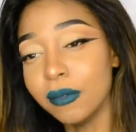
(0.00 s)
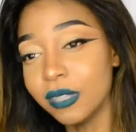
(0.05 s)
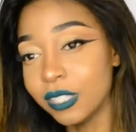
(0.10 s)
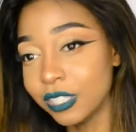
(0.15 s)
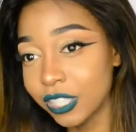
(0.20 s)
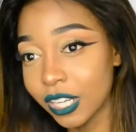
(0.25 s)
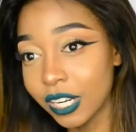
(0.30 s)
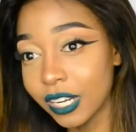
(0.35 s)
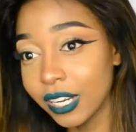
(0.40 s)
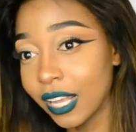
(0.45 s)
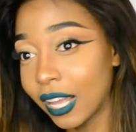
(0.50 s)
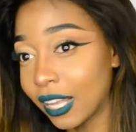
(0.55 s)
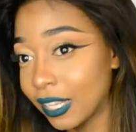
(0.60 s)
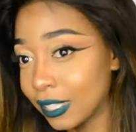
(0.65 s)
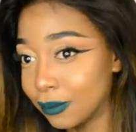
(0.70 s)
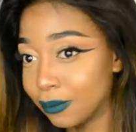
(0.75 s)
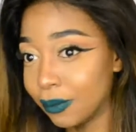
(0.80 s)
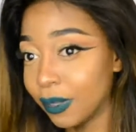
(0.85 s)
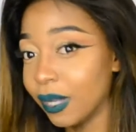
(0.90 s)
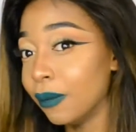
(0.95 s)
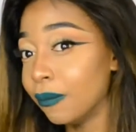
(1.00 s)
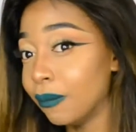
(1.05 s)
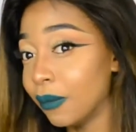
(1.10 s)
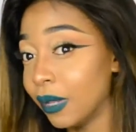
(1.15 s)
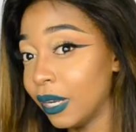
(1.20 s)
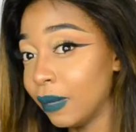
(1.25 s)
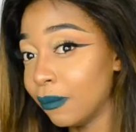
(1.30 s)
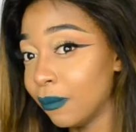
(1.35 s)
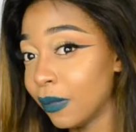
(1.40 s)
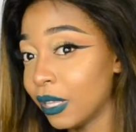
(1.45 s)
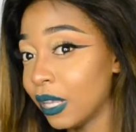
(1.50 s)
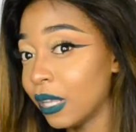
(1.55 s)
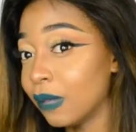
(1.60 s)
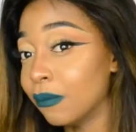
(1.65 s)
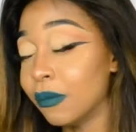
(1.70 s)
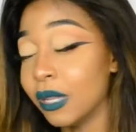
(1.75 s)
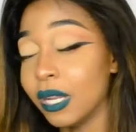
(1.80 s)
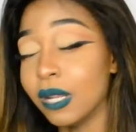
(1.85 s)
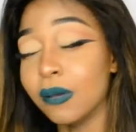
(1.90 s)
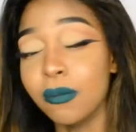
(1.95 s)
the shedding has been
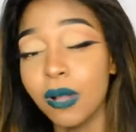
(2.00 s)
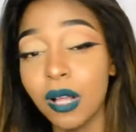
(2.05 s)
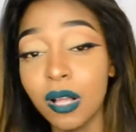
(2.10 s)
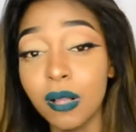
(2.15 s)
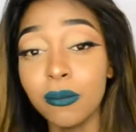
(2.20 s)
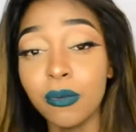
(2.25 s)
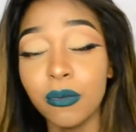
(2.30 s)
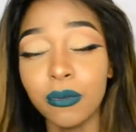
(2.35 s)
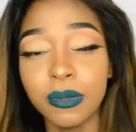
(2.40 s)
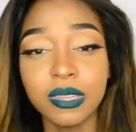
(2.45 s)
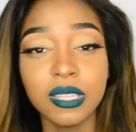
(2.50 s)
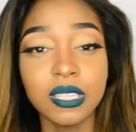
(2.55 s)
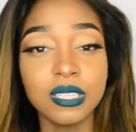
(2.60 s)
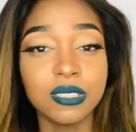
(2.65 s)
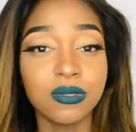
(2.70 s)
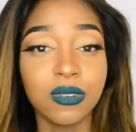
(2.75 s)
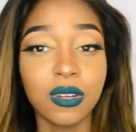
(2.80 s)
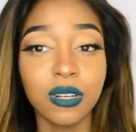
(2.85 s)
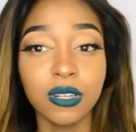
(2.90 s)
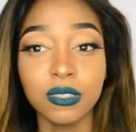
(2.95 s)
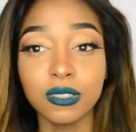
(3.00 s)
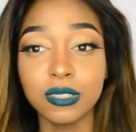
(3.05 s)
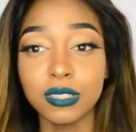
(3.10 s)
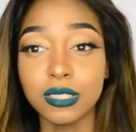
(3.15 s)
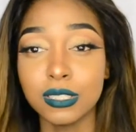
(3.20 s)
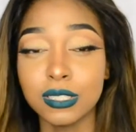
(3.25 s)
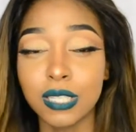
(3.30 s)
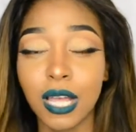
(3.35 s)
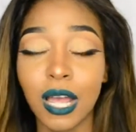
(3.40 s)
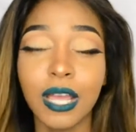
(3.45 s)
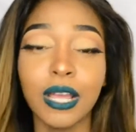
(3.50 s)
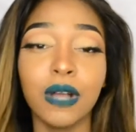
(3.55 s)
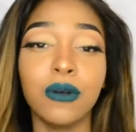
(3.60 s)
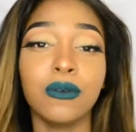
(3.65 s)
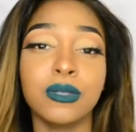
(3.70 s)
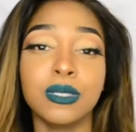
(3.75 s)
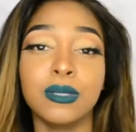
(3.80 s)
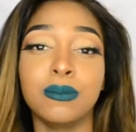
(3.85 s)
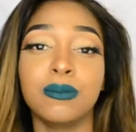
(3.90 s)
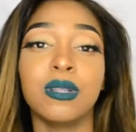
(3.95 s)
a minimum with this frontal, since I
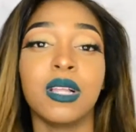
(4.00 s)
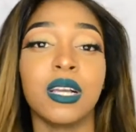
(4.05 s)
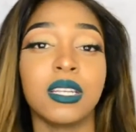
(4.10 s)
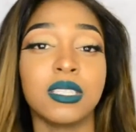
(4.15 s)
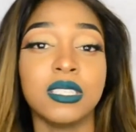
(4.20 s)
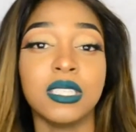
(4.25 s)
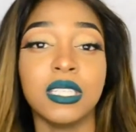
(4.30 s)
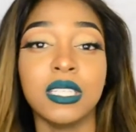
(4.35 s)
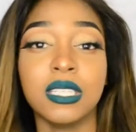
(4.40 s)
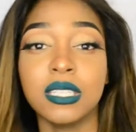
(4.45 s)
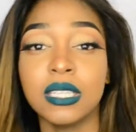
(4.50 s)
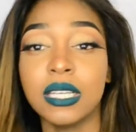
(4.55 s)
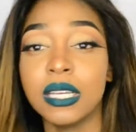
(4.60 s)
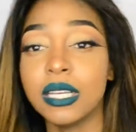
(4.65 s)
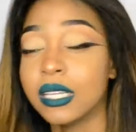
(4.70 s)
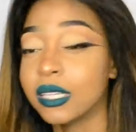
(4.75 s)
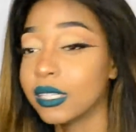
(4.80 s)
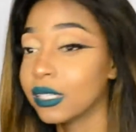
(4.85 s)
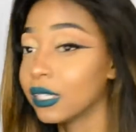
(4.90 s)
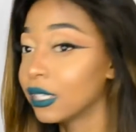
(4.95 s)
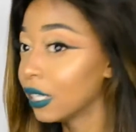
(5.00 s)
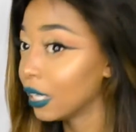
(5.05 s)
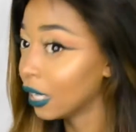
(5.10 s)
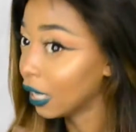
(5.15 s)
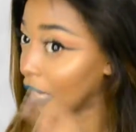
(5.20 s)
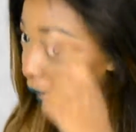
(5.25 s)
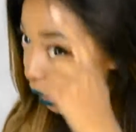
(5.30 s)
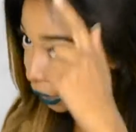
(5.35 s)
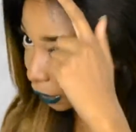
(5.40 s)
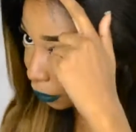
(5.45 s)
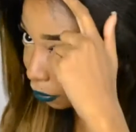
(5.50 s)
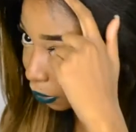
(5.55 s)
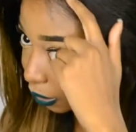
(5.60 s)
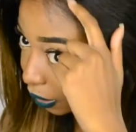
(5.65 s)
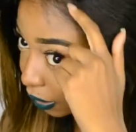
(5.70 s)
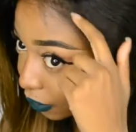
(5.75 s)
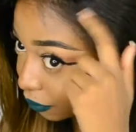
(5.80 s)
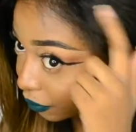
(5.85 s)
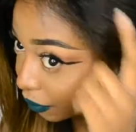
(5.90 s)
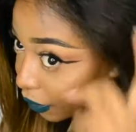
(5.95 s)
only plucked it, like, I didn't
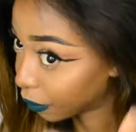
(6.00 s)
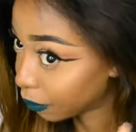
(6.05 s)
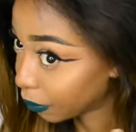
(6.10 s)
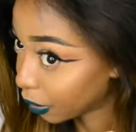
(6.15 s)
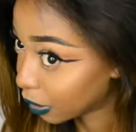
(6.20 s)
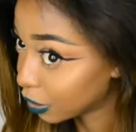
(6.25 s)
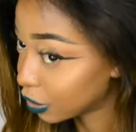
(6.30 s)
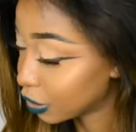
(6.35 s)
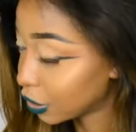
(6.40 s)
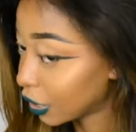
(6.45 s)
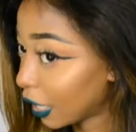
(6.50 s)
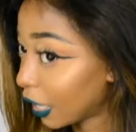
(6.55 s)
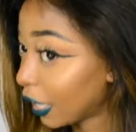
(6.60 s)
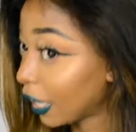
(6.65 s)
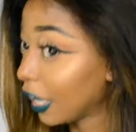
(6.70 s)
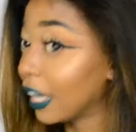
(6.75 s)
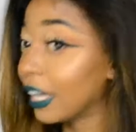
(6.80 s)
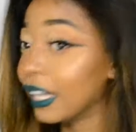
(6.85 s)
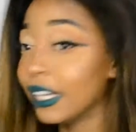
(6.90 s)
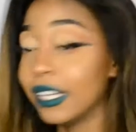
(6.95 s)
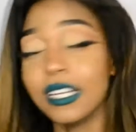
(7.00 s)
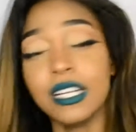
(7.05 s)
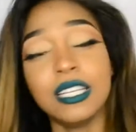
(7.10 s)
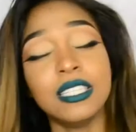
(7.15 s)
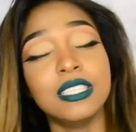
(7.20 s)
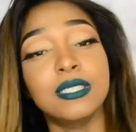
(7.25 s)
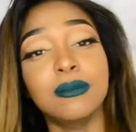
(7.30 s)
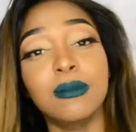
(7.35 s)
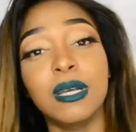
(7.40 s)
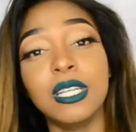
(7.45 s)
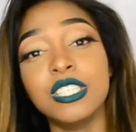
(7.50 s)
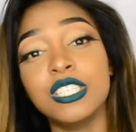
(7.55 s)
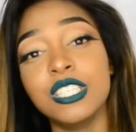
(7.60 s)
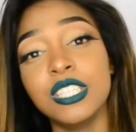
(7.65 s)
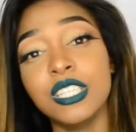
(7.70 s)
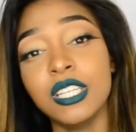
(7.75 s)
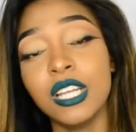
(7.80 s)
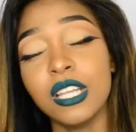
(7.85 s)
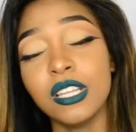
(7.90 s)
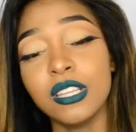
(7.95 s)
pluck it very much. And not to
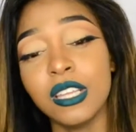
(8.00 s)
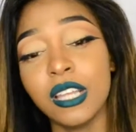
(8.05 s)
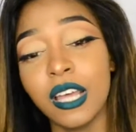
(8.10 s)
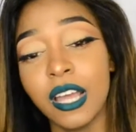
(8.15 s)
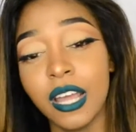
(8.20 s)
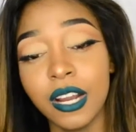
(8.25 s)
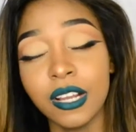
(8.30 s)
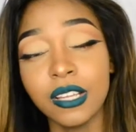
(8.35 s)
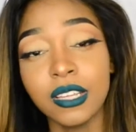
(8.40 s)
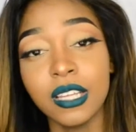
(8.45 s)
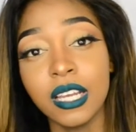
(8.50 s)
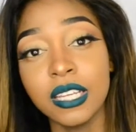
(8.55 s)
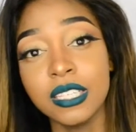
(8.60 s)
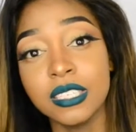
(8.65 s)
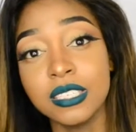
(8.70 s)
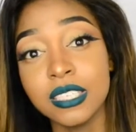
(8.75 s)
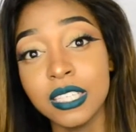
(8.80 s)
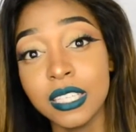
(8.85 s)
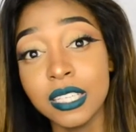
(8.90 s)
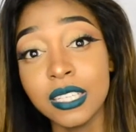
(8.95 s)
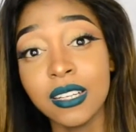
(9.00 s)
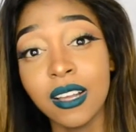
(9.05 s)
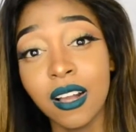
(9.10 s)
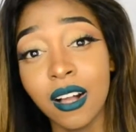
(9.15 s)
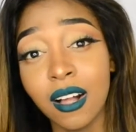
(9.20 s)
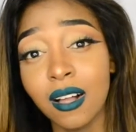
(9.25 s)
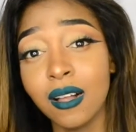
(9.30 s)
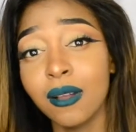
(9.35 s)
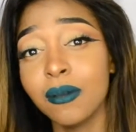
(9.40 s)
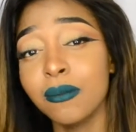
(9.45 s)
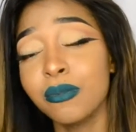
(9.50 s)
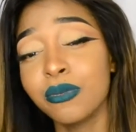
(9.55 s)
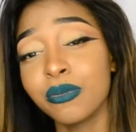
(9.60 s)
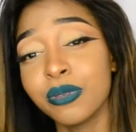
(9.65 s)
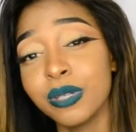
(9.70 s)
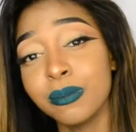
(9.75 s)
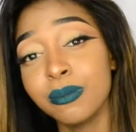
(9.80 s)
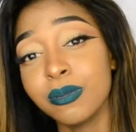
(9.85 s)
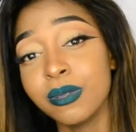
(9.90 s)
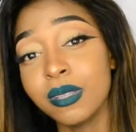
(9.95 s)
mention, the hairline did come
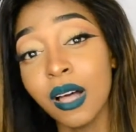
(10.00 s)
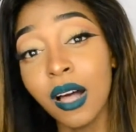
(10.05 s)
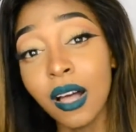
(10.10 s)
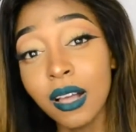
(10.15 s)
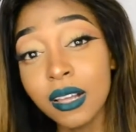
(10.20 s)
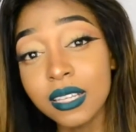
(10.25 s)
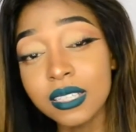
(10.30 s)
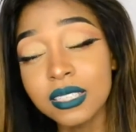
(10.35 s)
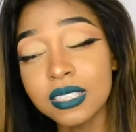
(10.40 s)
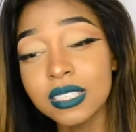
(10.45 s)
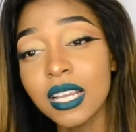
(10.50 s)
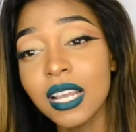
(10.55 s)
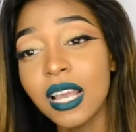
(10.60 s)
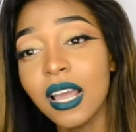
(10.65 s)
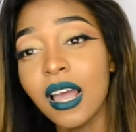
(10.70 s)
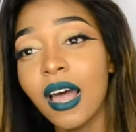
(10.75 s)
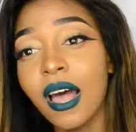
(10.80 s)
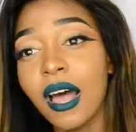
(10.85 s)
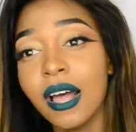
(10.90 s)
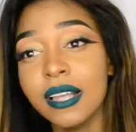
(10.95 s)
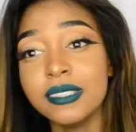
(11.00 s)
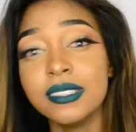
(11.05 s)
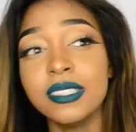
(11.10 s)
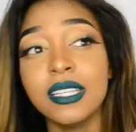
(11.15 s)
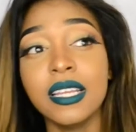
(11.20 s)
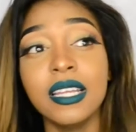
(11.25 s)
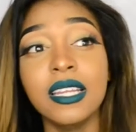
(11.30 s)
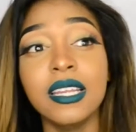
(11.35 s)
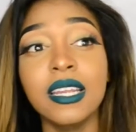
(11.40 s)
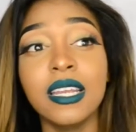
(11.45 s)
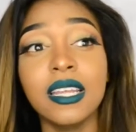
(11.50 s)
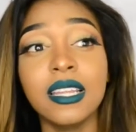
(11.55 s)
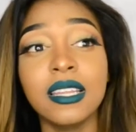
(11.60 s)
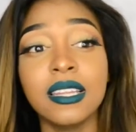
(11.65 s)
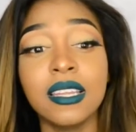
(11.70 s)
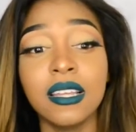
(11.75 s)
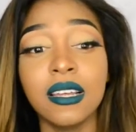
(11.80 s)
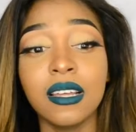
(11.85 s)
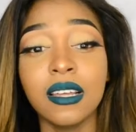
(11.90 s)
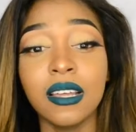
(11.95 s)
pre-plucked, as in
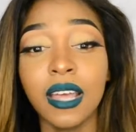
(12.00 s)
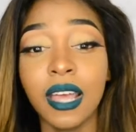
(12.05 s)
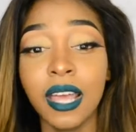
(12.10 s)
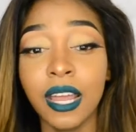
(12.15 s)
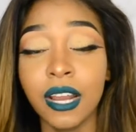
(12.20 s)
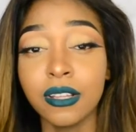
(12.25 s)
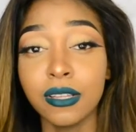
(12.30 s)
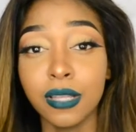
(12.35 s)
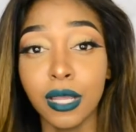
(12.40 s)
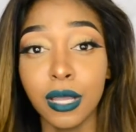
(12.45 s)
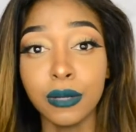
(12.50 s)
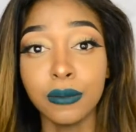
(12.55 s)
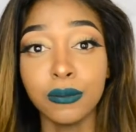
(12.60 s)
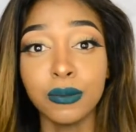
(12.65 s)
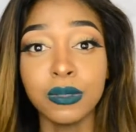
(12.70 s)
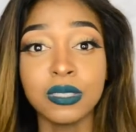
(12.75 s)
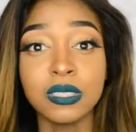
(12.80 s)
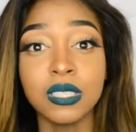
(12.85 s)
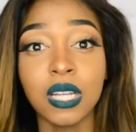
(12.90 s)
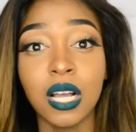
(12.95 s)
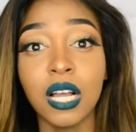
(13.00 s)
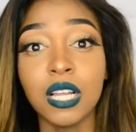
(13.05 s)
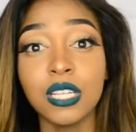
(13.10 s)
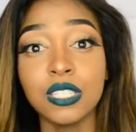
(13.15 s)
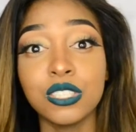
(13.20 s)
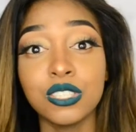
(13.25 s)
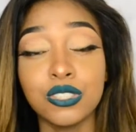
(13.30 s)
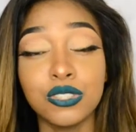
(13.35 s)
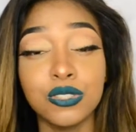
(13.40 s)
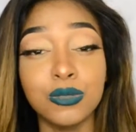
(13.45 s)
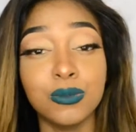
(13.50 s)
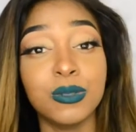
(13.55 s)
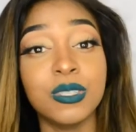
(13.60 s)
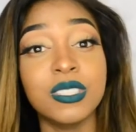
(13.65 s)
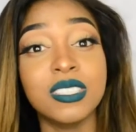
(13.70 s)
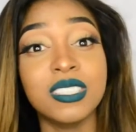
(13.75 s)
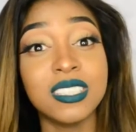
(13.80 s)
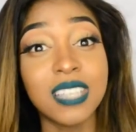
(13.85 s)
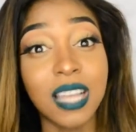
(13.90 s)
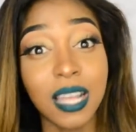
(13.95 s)
the hairline was not
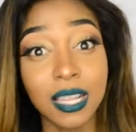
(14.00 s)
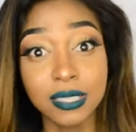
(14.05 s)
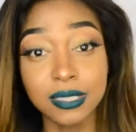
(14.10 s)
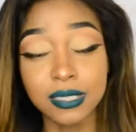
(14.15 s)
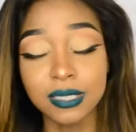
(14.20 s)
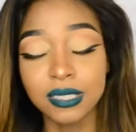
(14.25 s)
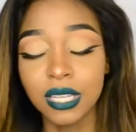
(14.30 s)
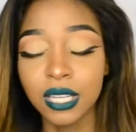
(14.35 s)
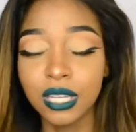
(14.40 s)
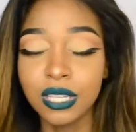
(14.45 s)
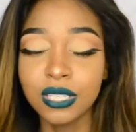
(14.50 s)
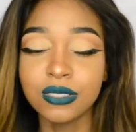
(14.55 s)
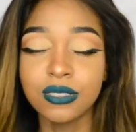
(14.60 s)
super dense.